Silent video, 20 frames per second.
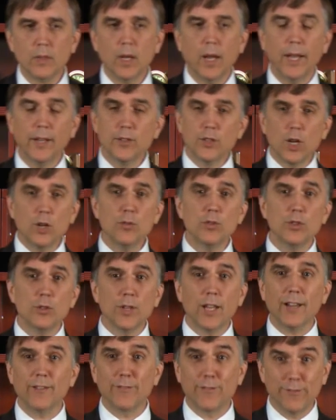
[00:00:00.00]
and don't do
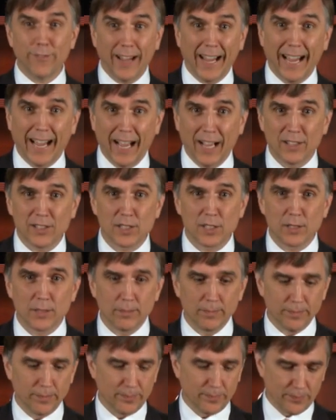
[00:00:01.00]
that fast,
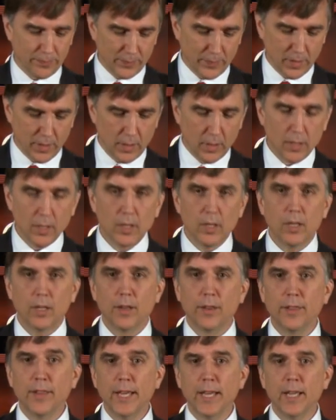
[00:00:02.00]

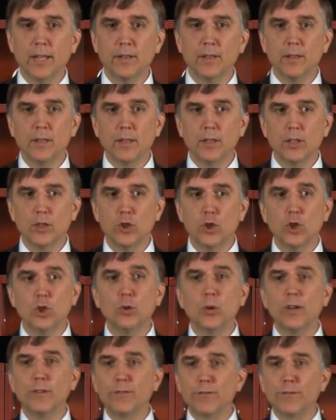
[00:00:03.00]
then you have